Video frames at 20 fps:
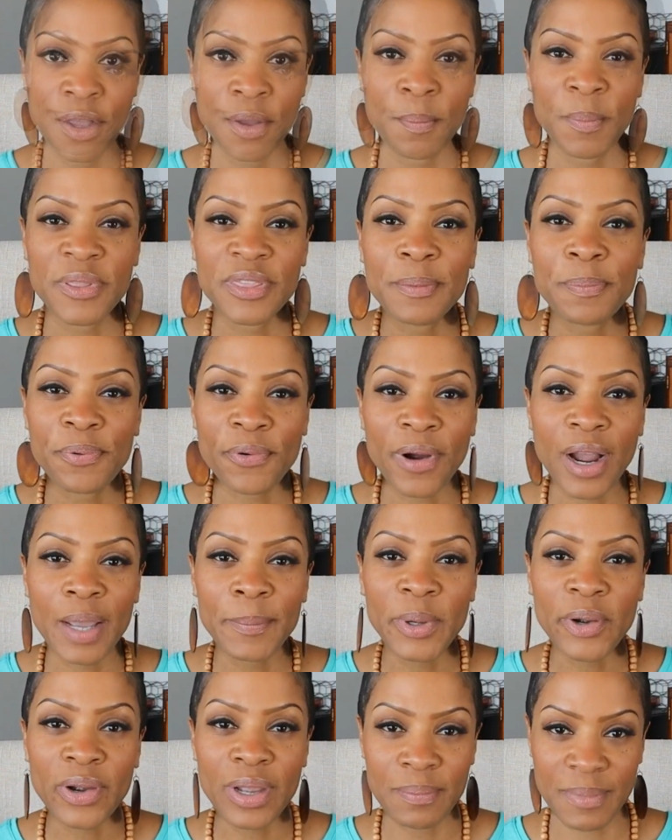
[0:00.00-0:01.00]
But the
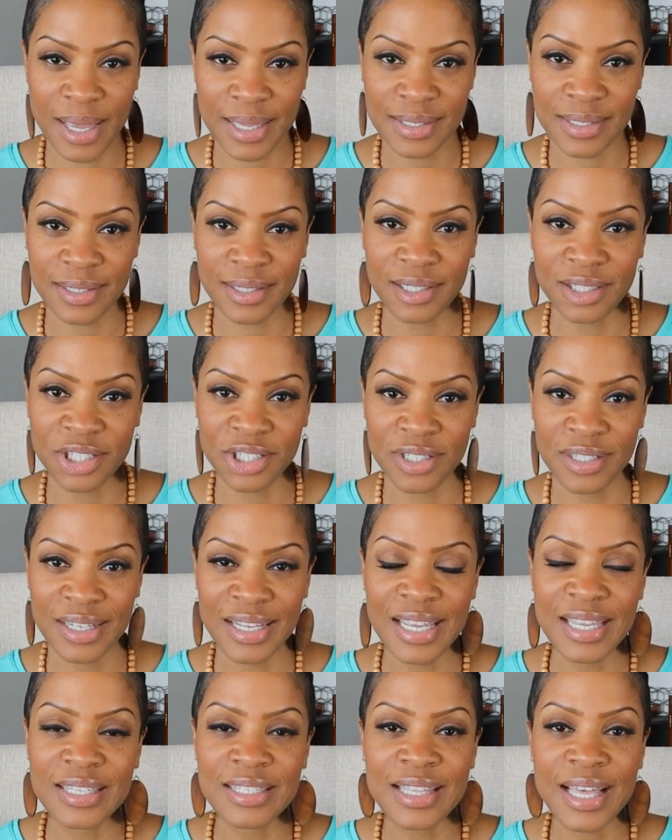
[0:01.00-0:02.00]
primary message
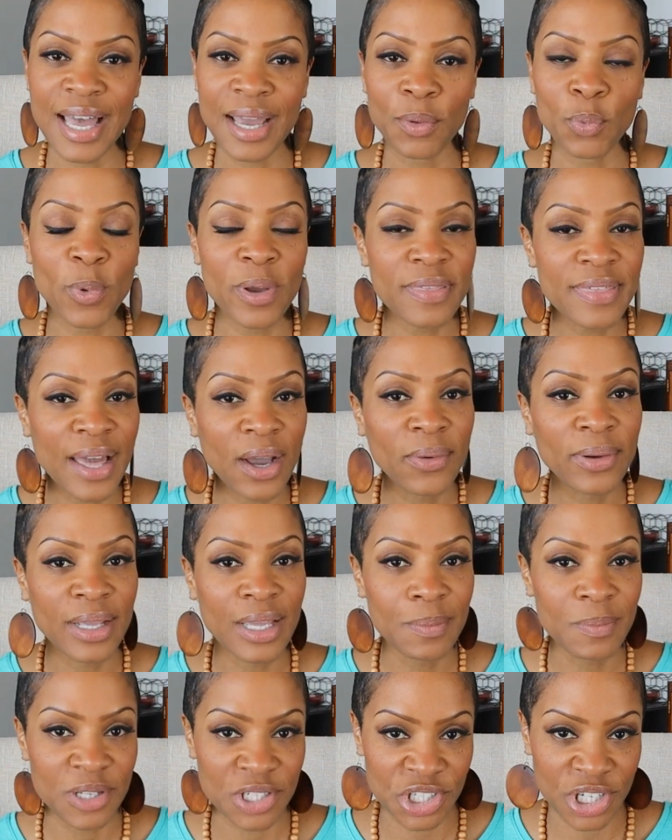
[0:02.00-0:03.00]
is that without
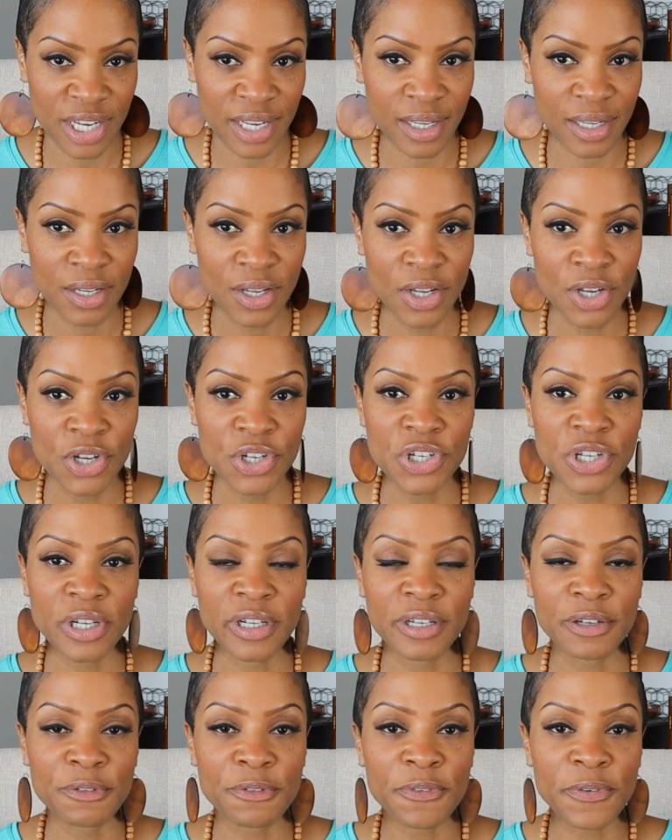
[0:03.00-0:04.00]
imaging to
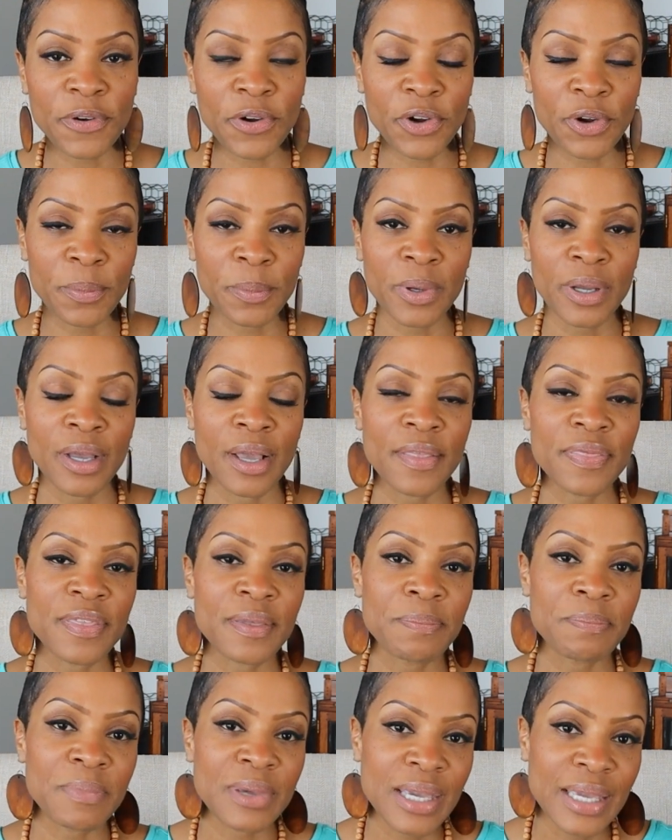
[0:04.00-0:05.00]
confirm the
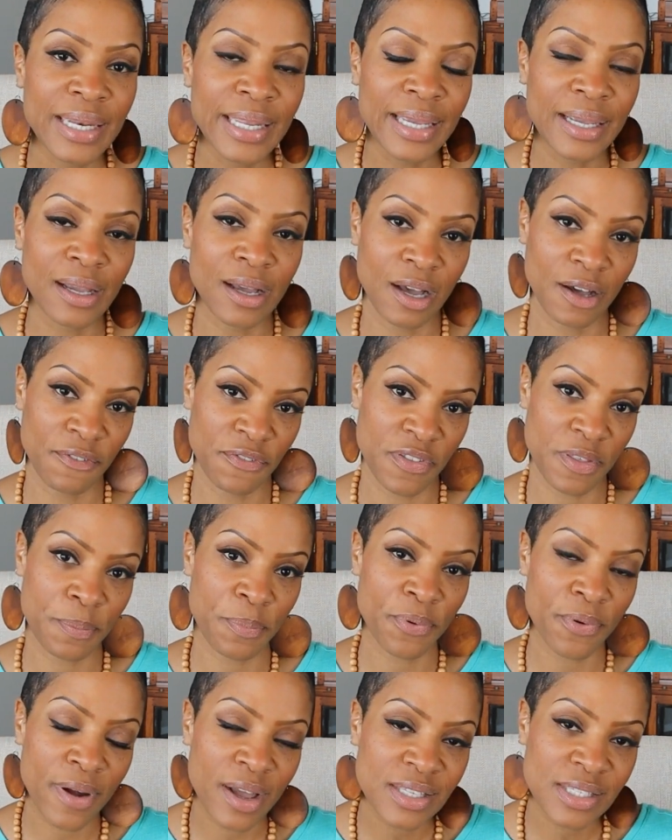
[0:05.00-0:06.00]
meaning of the
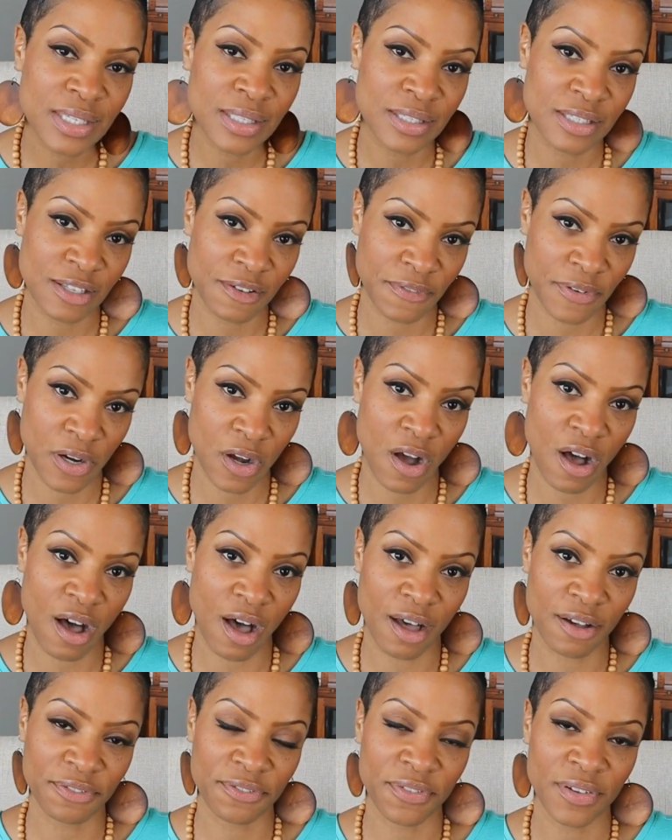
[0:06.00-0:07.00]
presence of a
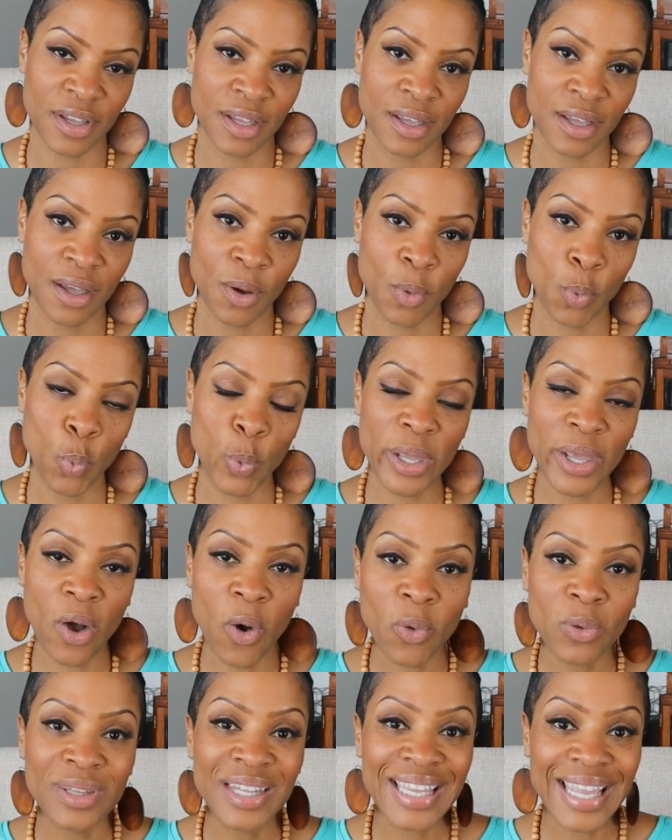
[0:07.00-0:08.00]
cough, we
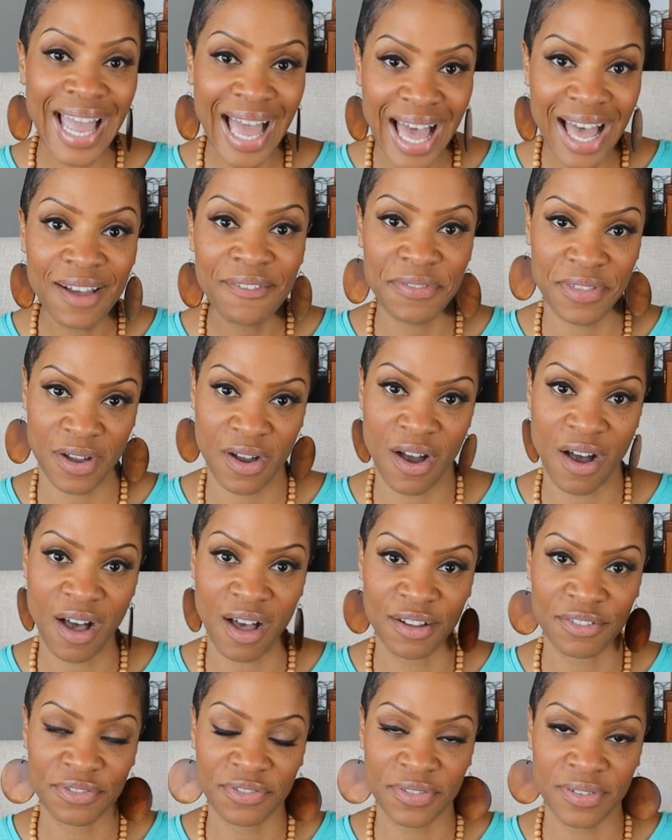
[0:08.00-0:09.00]
only have the
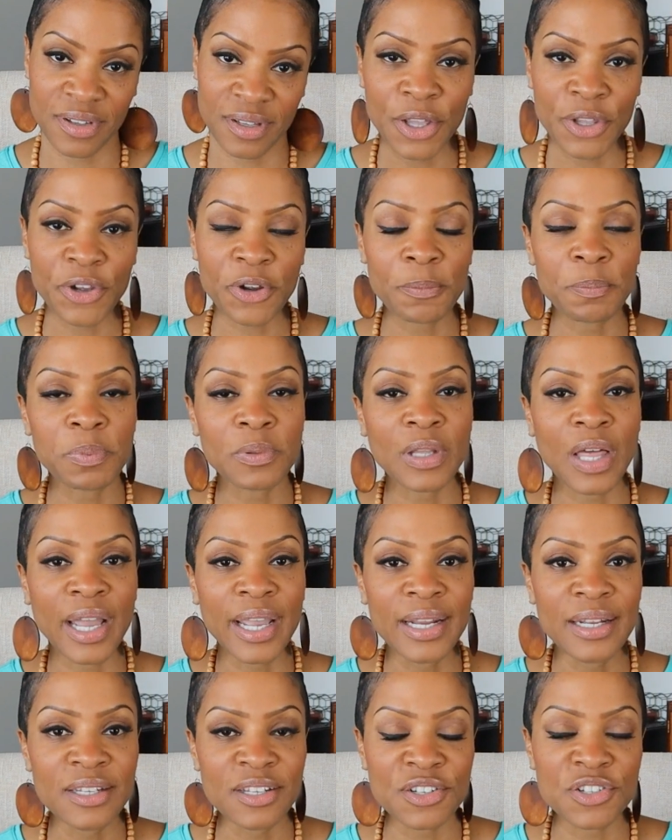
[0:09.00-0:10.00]
cough. You're
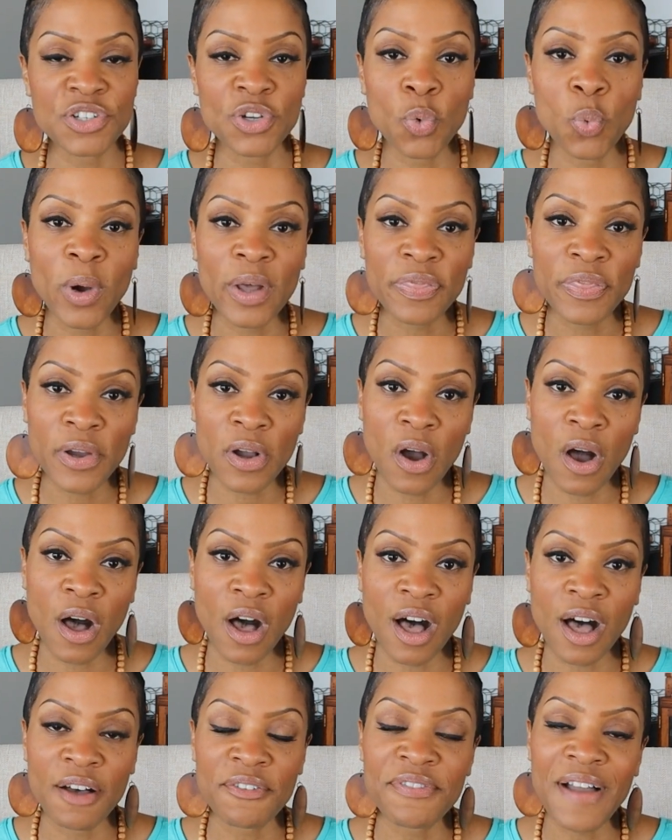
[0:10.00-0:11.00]
blinded to what the
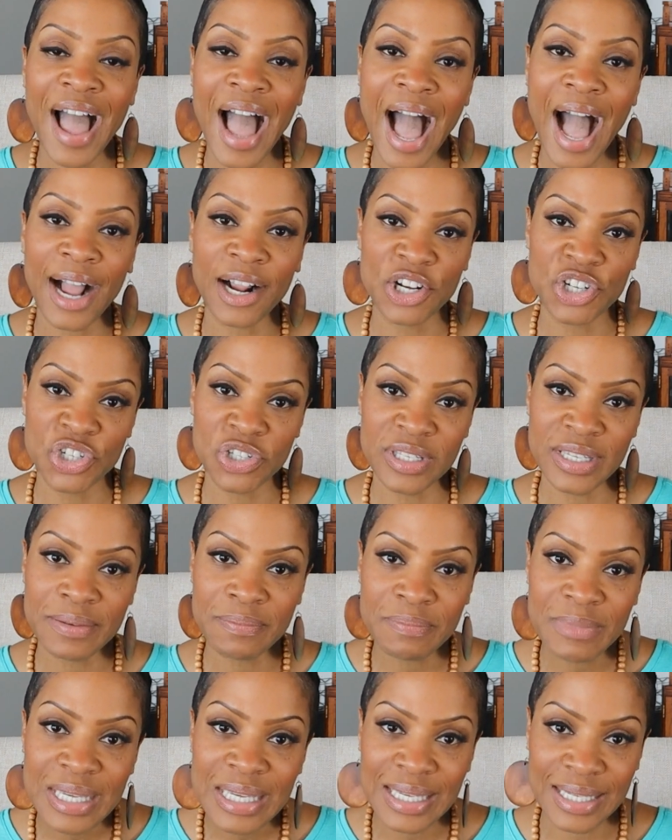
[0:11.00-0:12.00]
cough actually
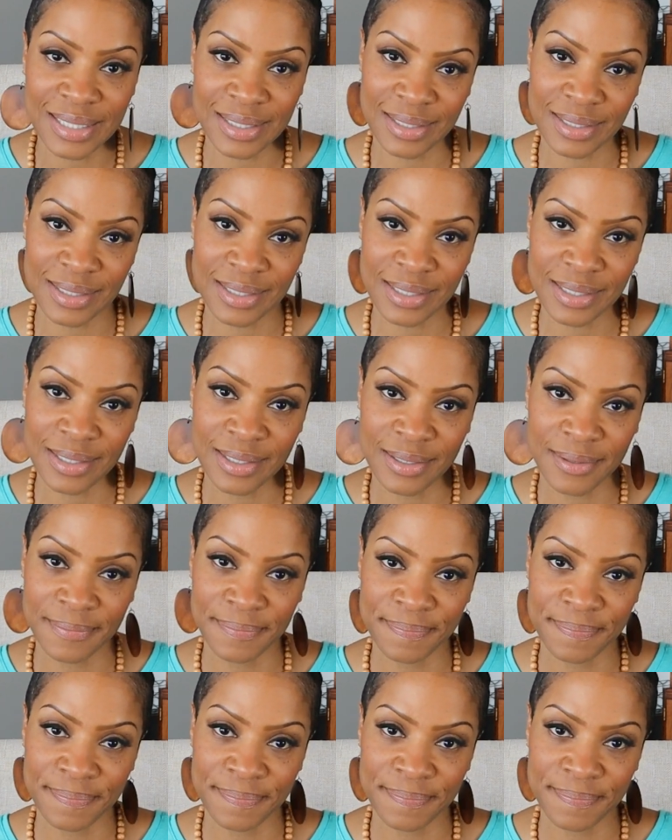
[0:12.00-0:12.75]
means.